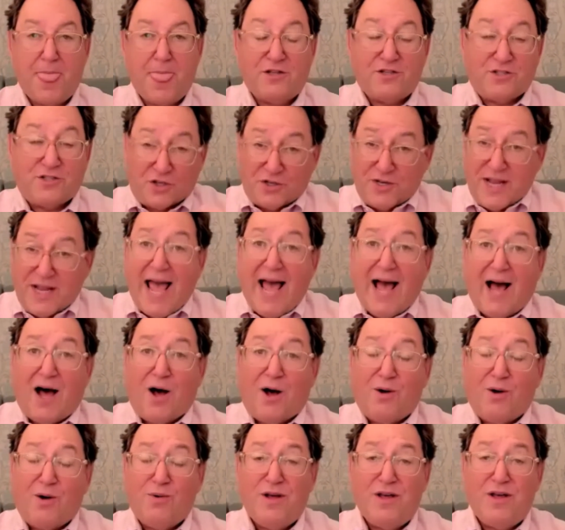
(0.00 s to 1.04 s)
So
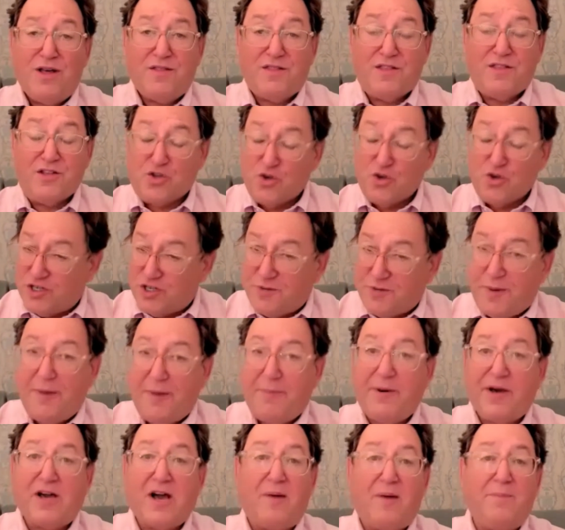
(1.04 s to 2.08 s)
now the Jewish
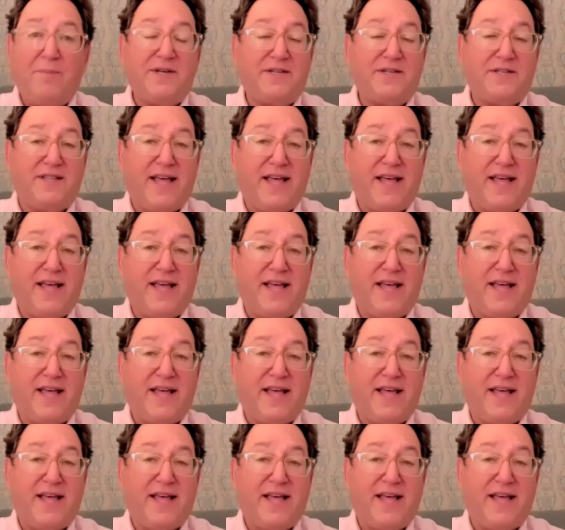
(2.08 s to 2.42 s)
people come into